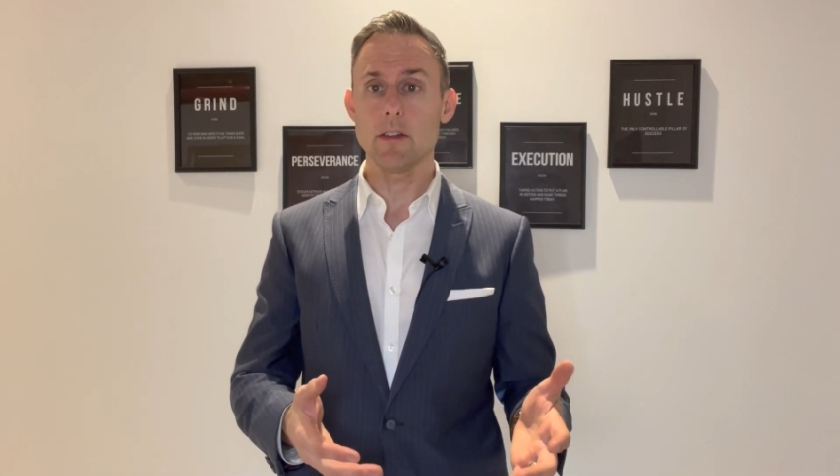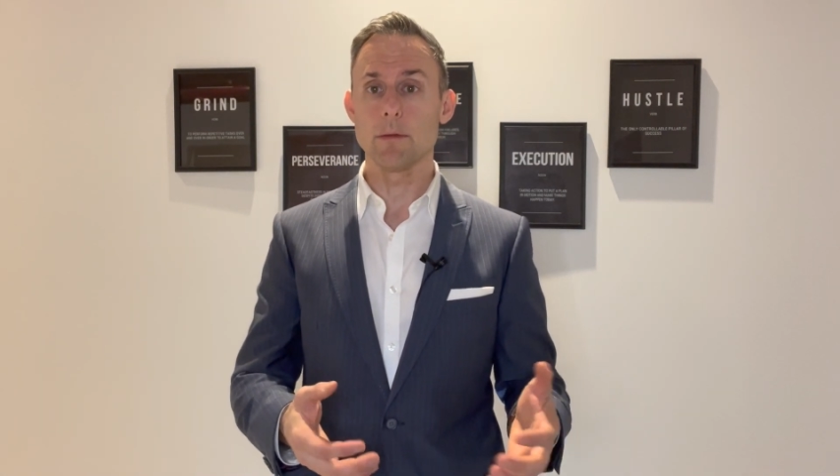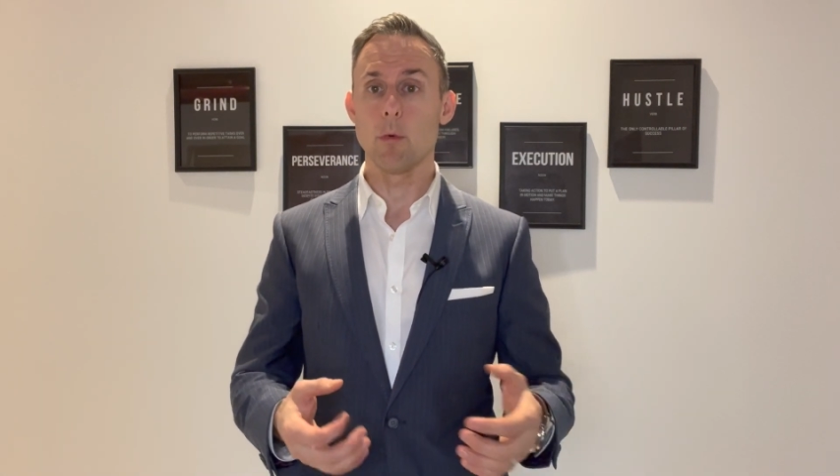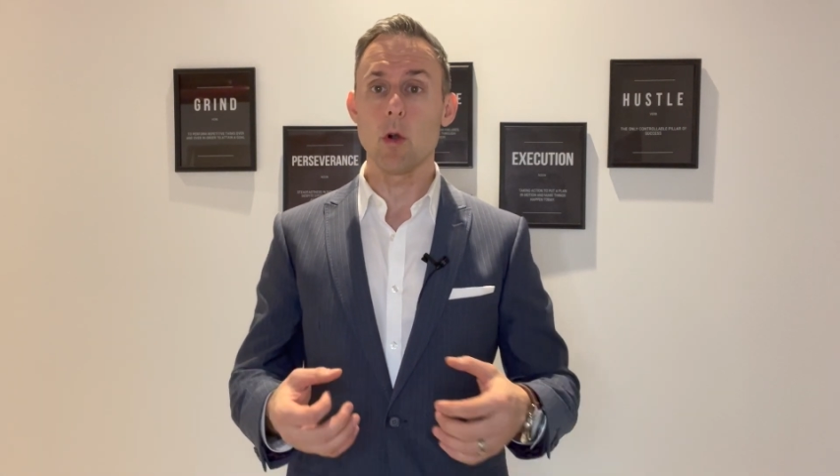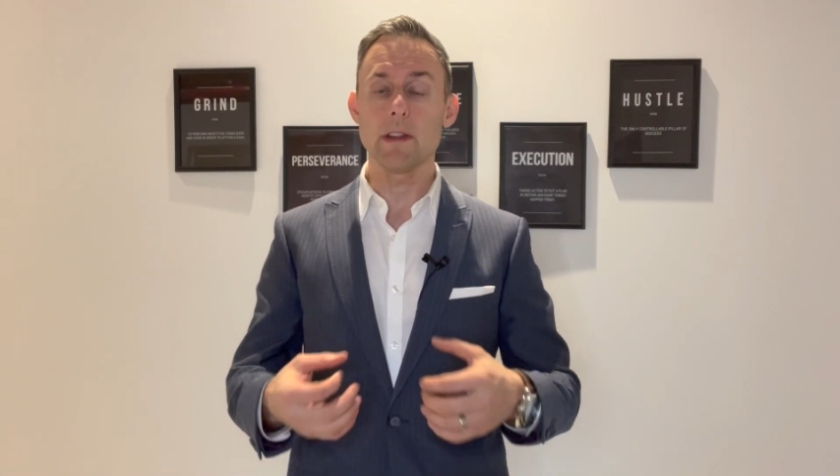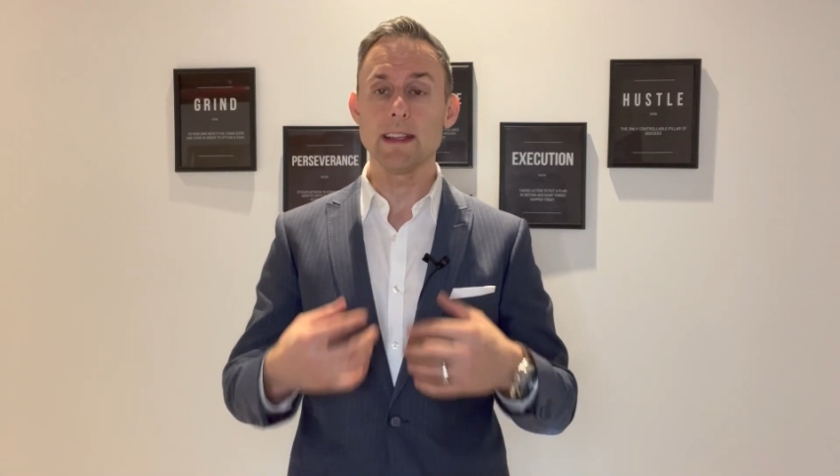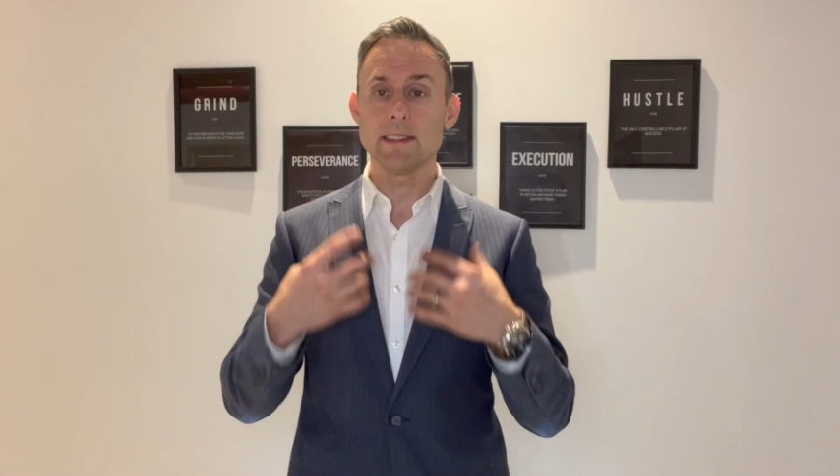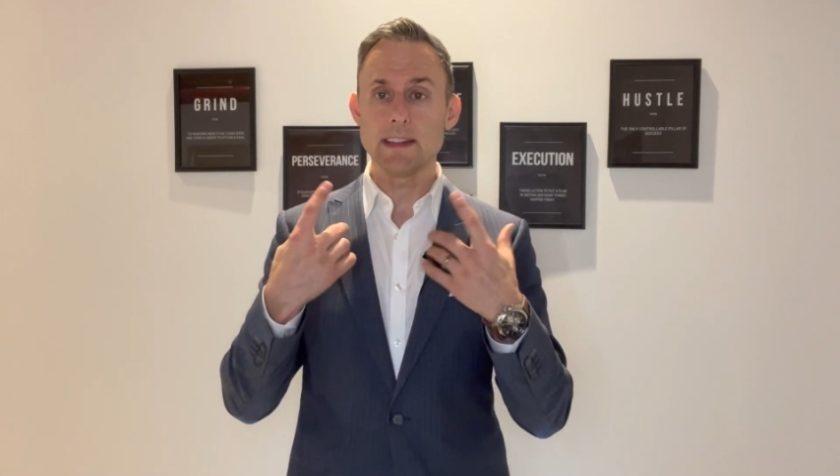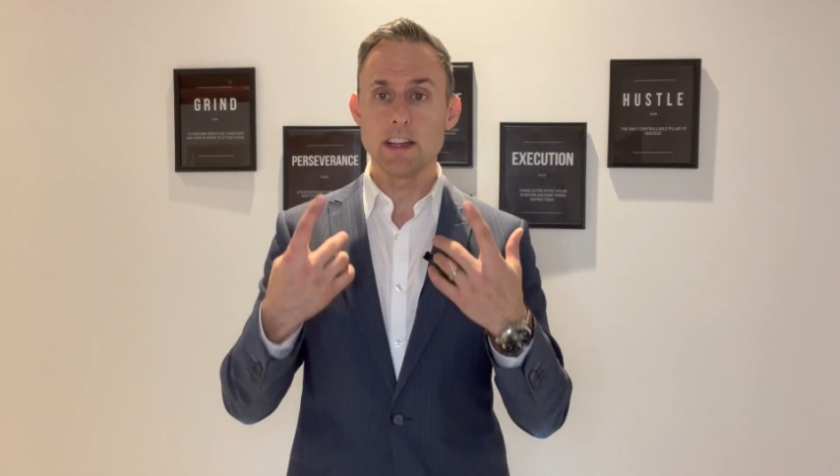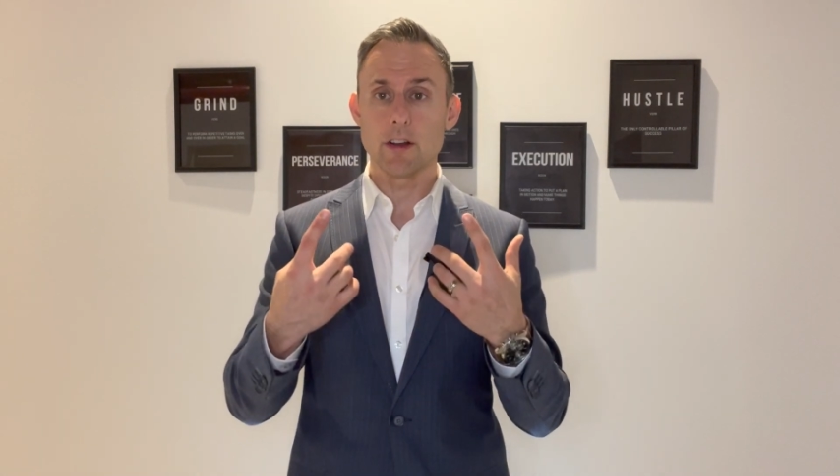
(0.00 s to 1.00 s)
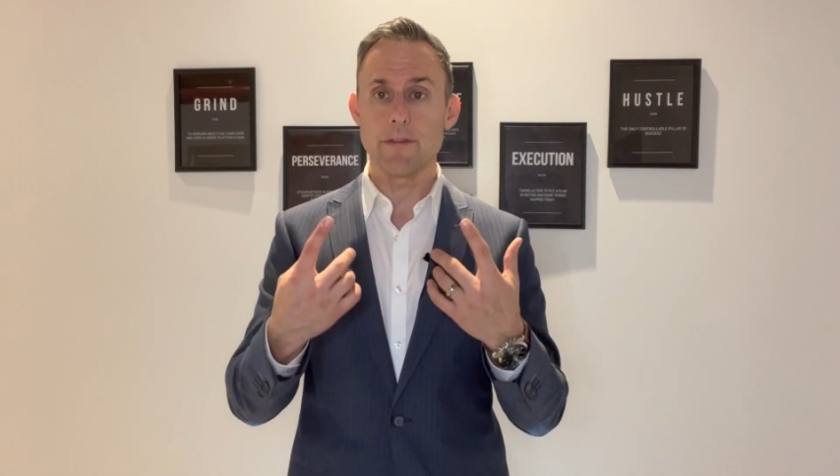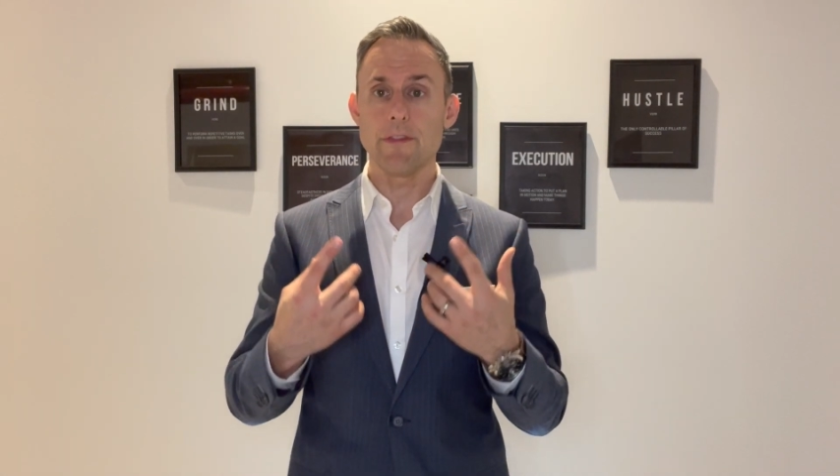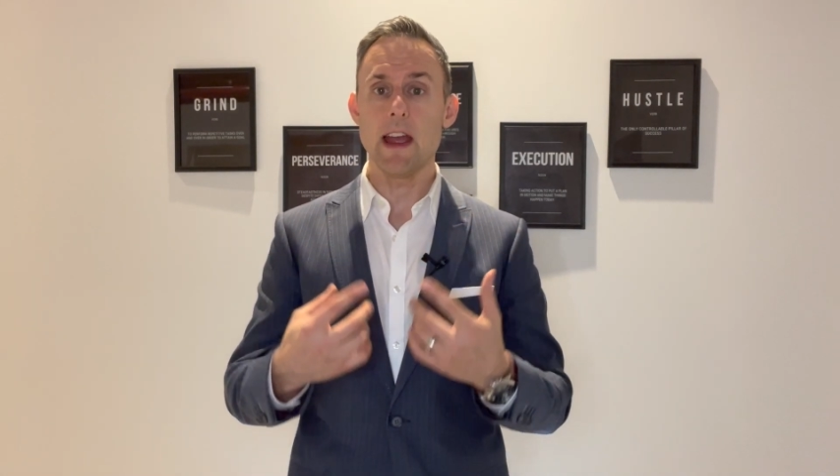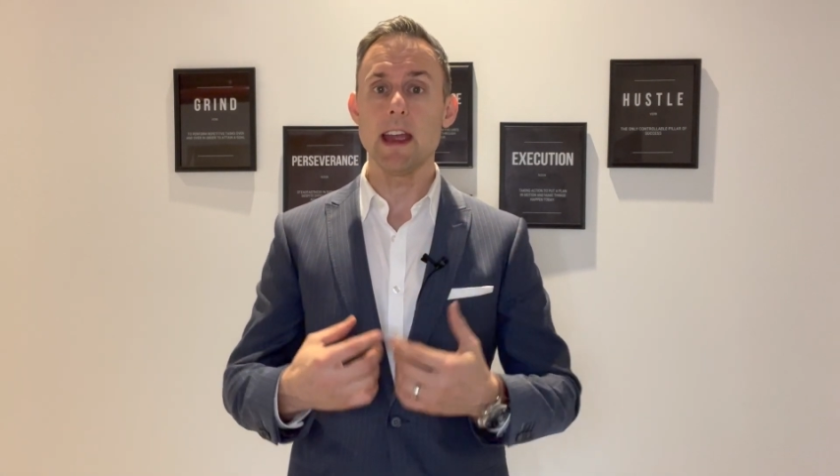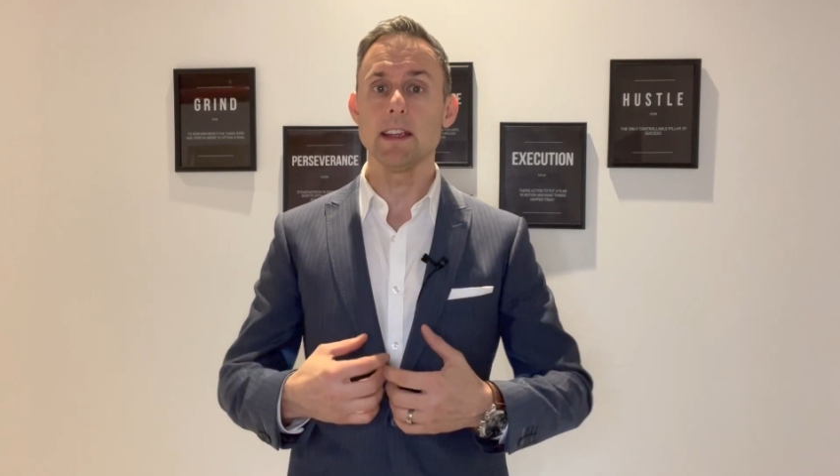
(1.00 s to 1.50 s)
the more they see your
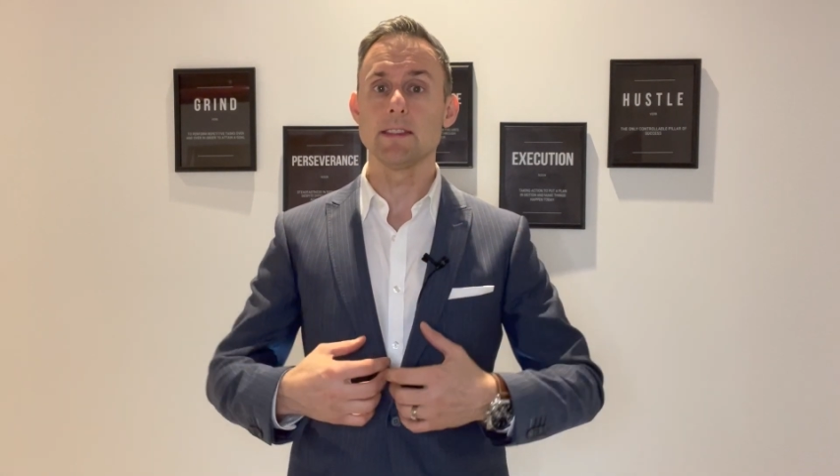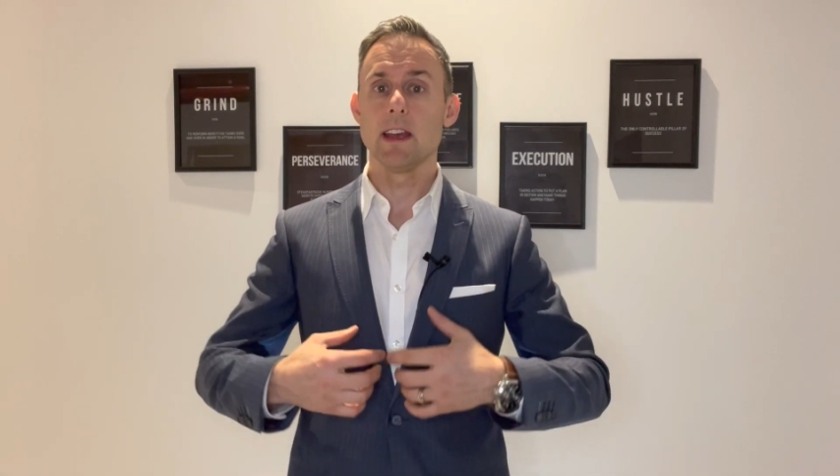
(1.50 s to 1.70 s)
face.